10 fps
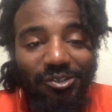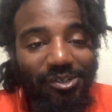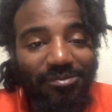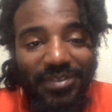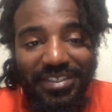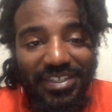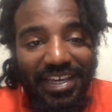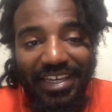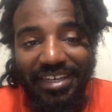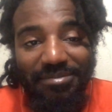Grimm is
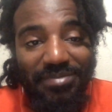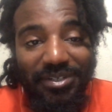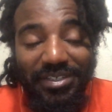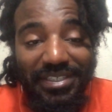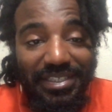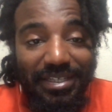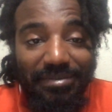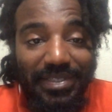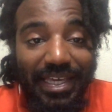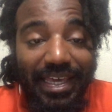like a million
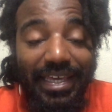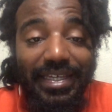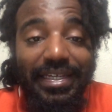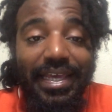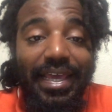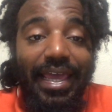steps ahead,